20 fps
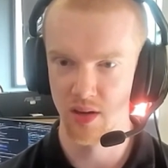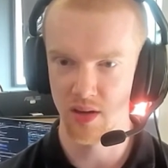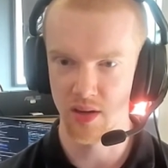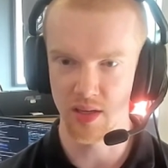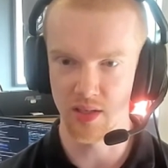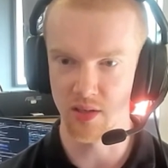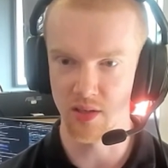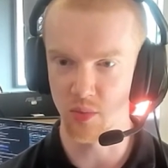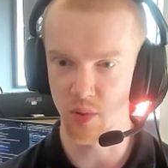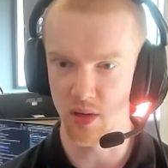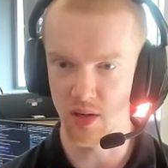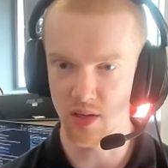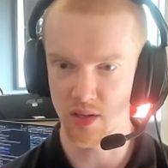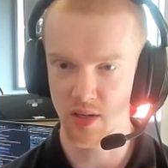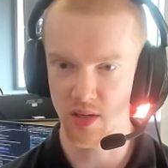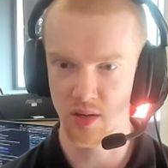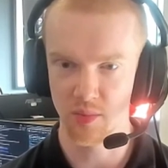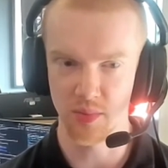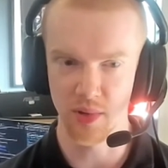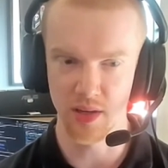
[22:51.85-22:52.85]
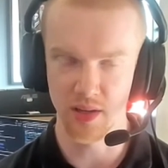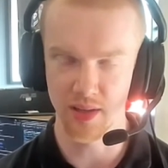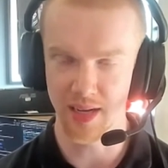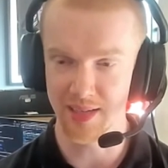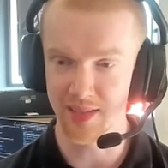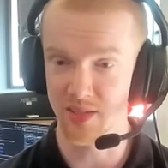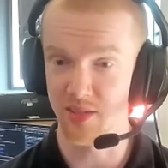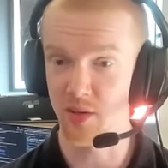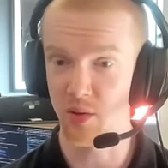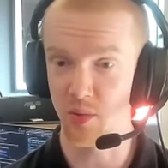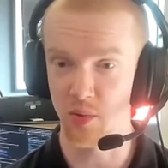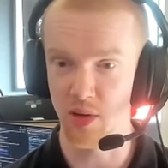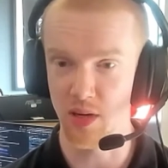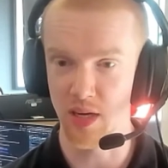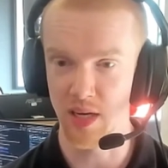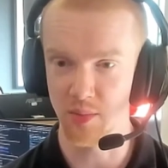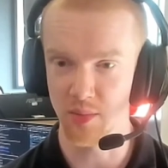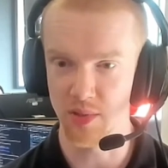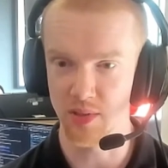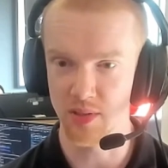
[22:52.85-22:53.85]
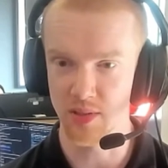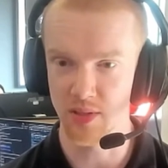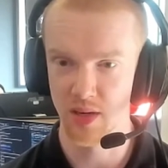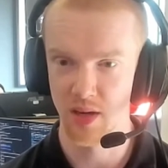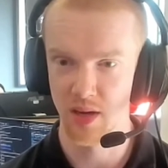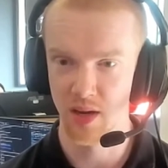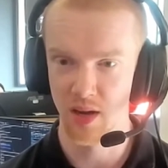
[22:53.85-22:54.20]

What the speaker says: it'd work. But that's not what happened.